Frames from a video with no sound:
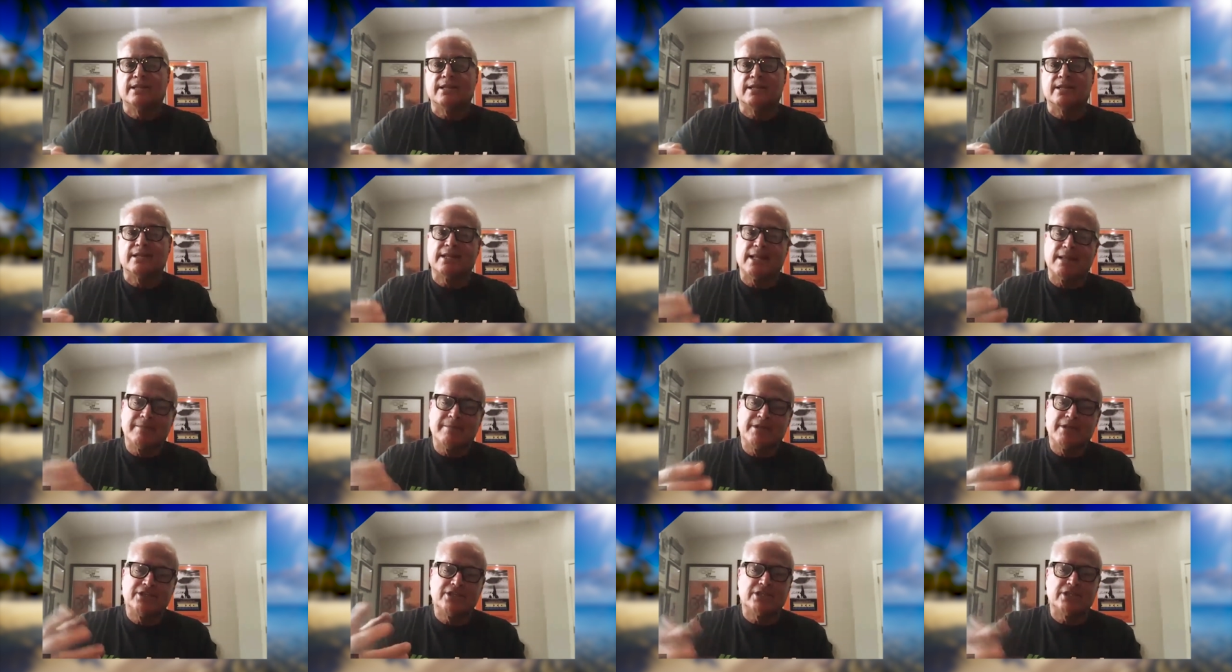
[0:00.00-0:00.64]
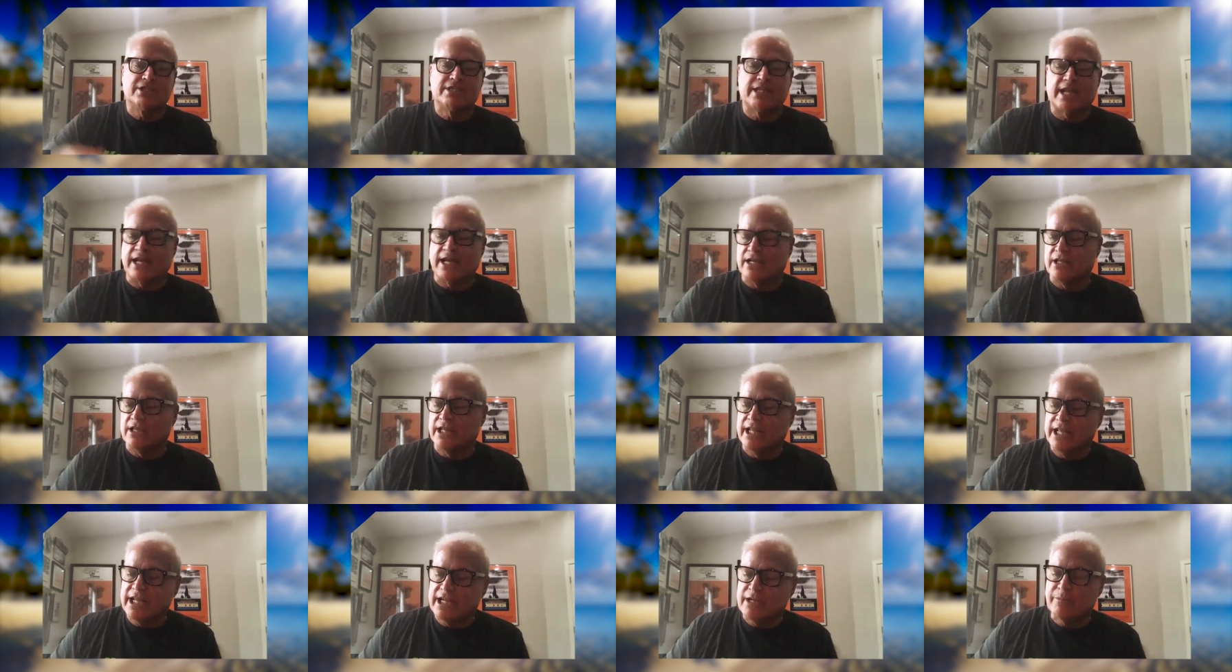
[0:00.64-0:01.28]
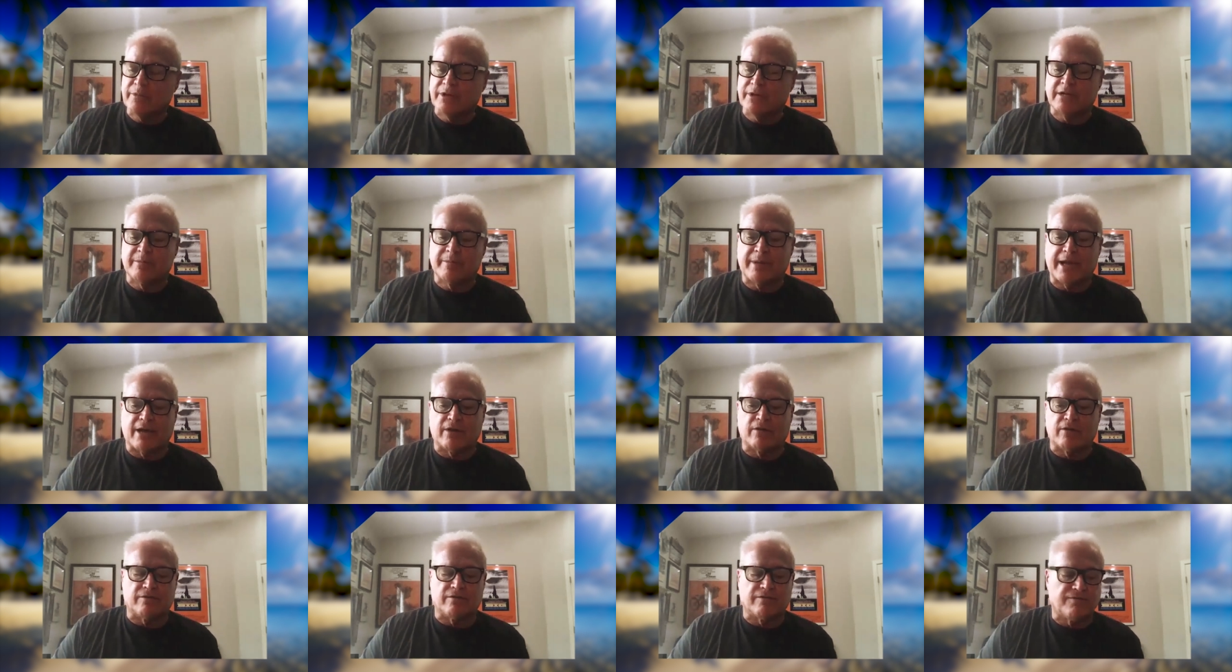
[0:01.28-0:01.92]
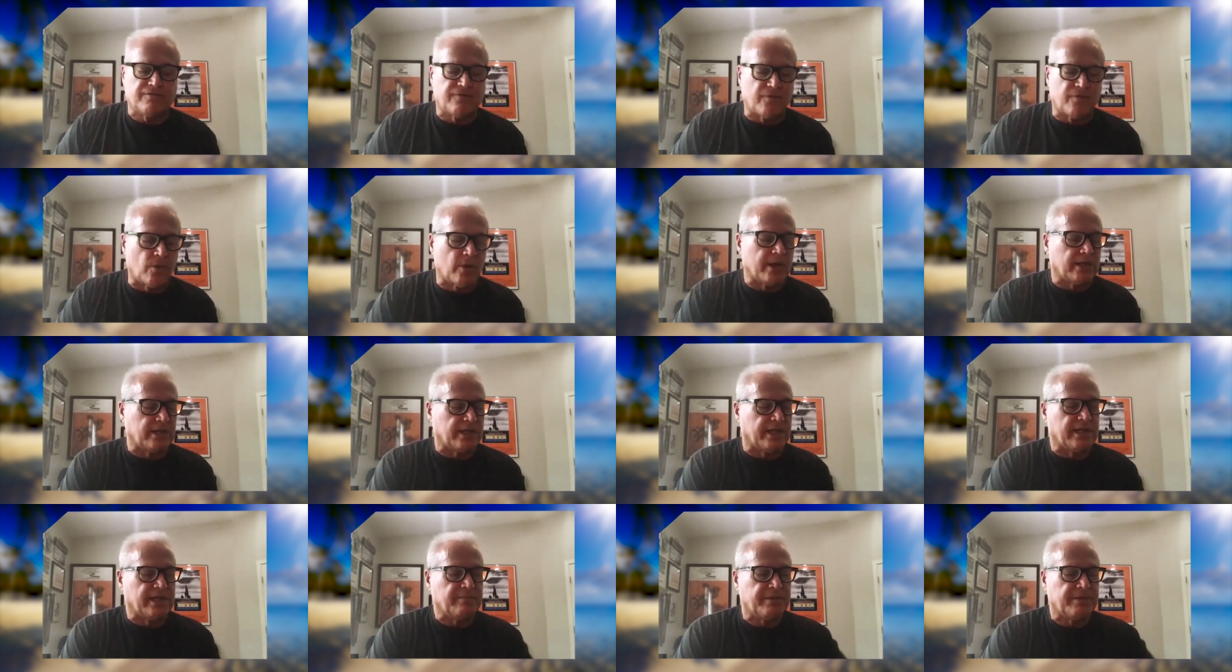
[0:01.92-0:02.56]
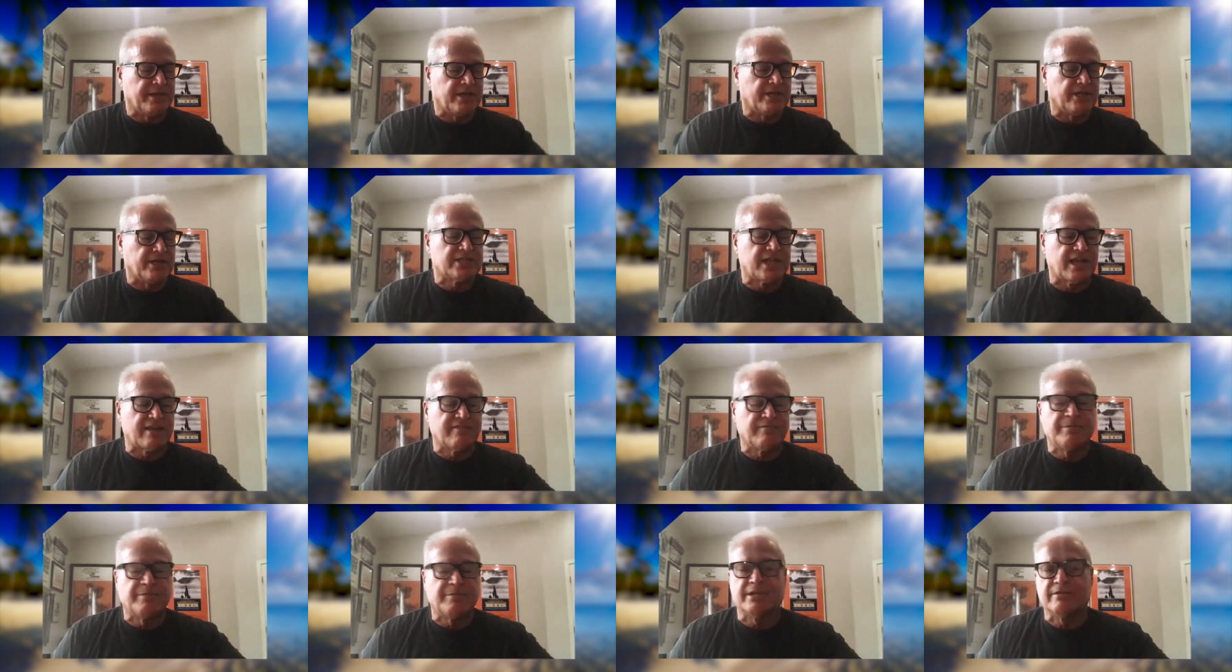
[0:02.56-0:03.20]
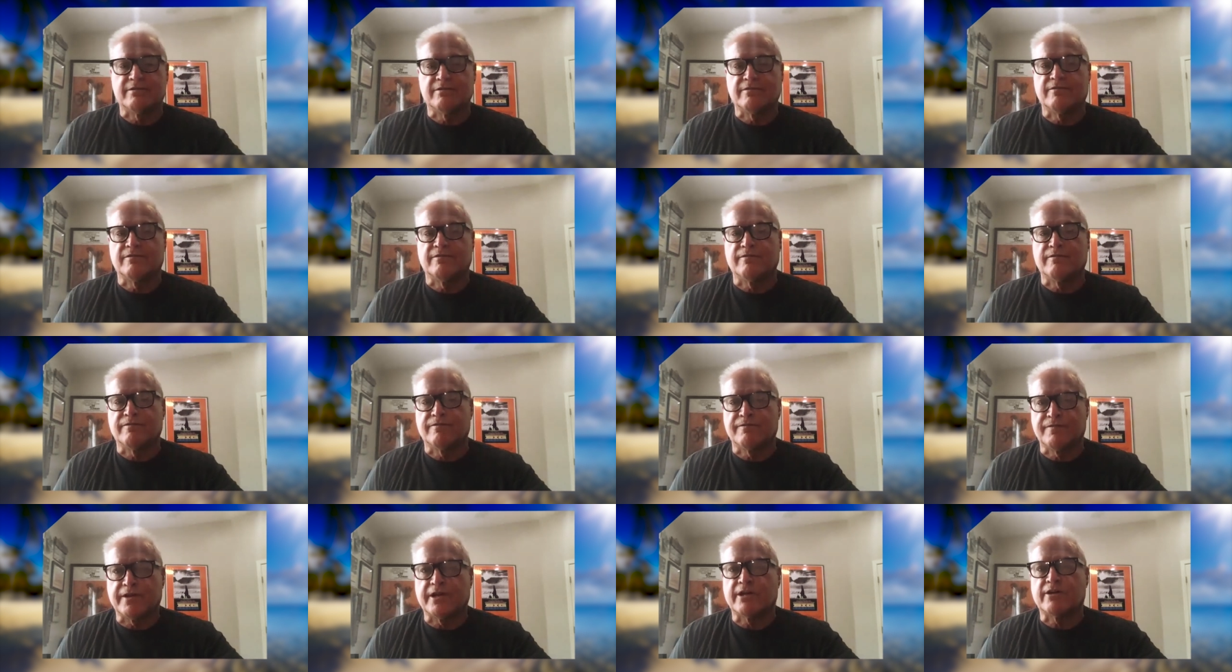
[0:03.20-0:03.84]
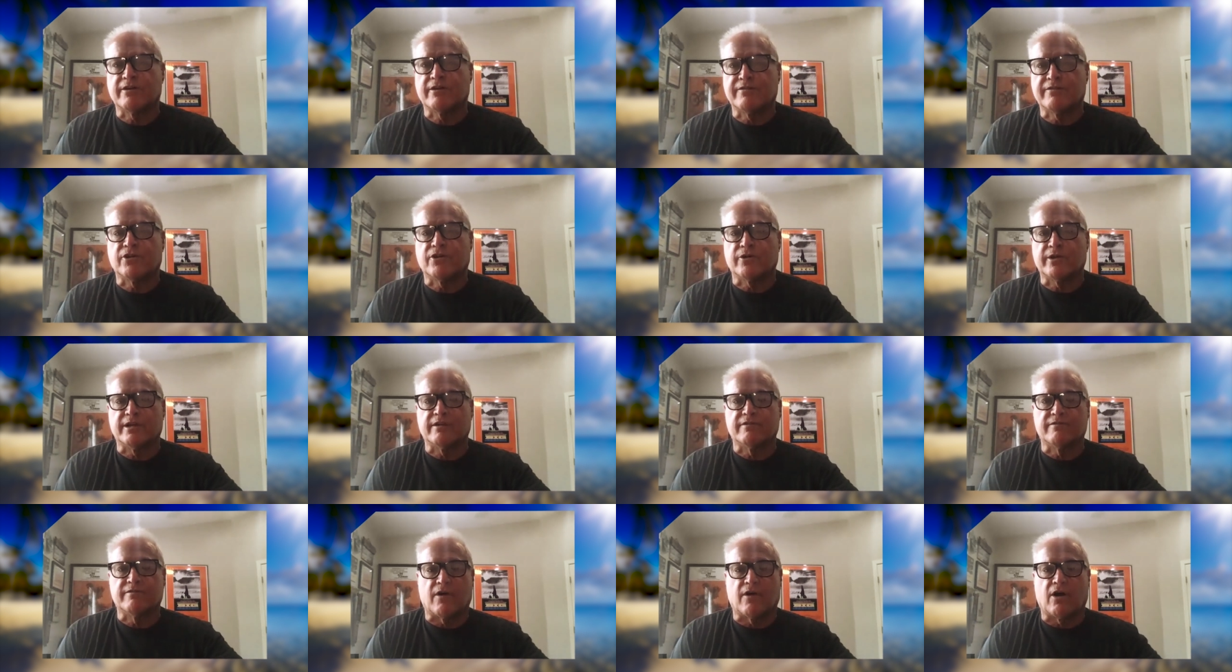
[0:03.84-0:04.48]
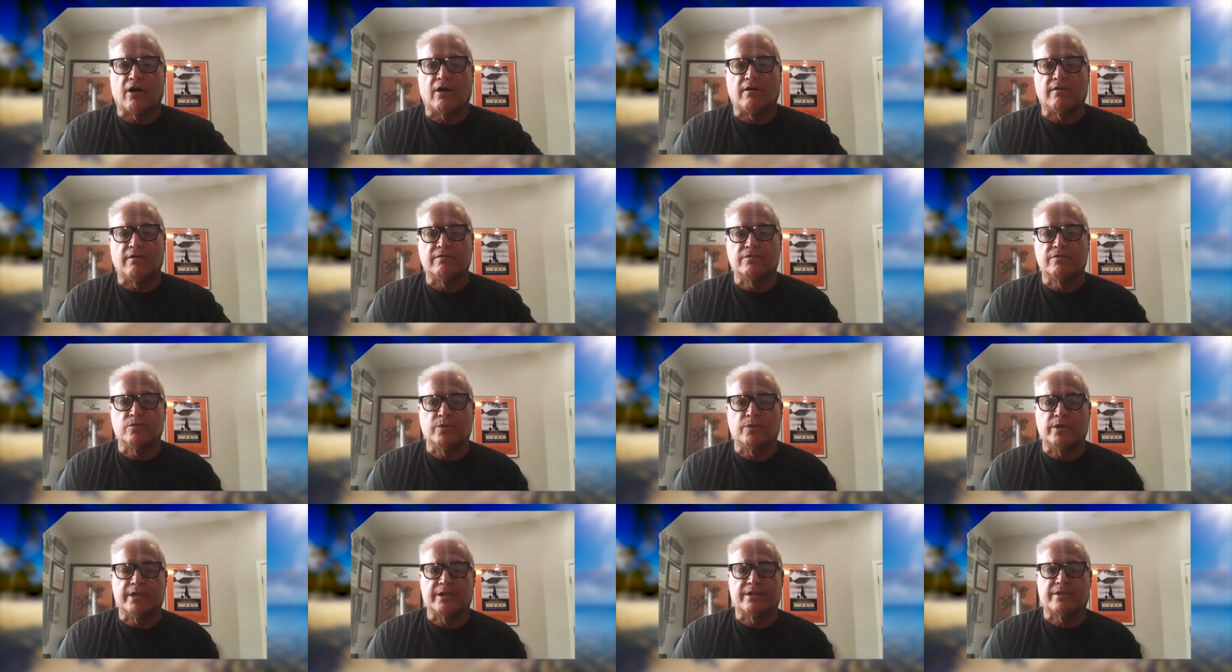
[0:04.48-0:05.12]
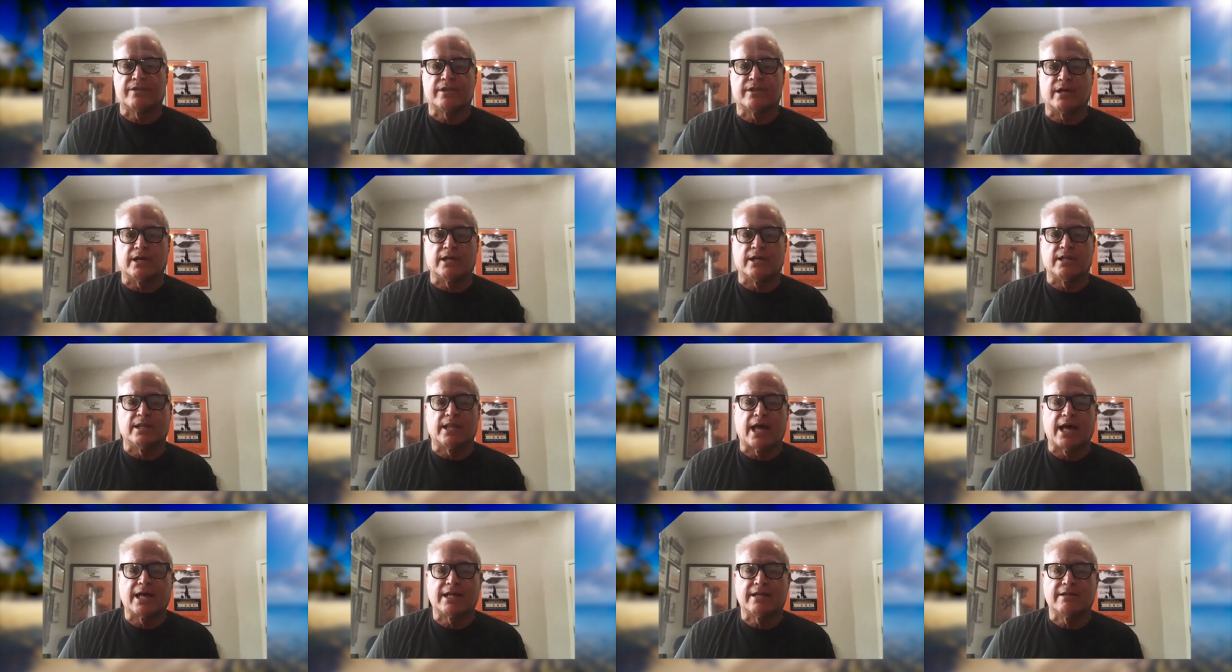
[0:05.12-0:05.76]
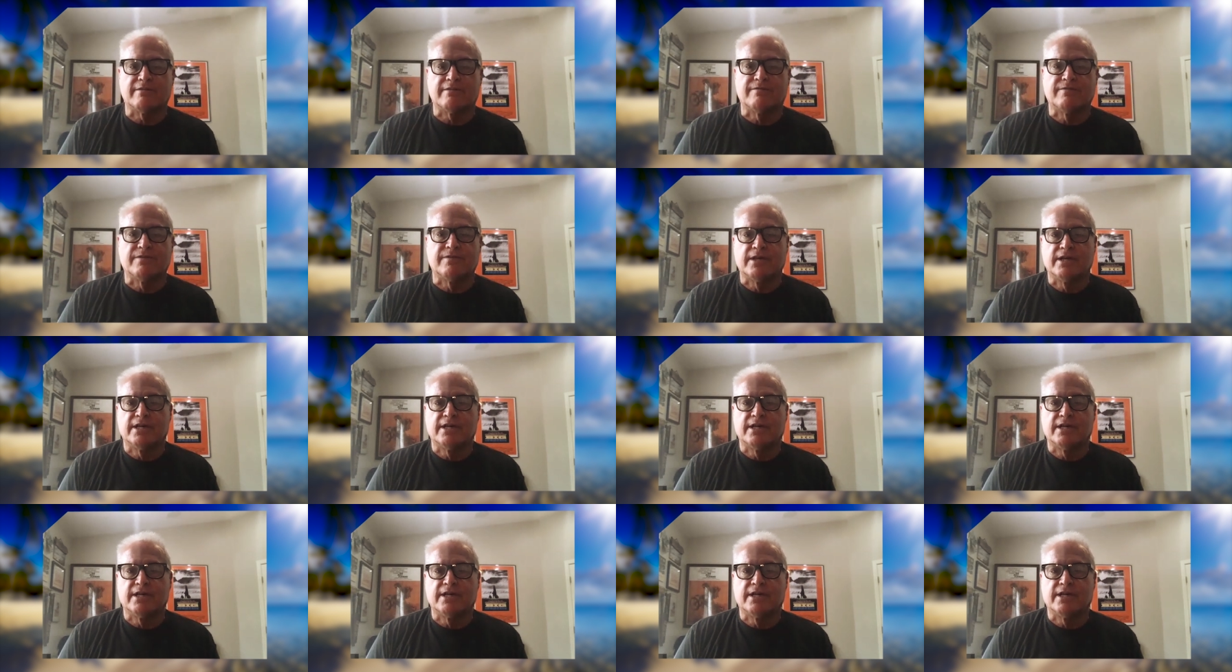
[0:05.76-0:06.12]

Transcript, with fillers: Let me just say a little bit about foiling, because I've been very, very involved with a lot of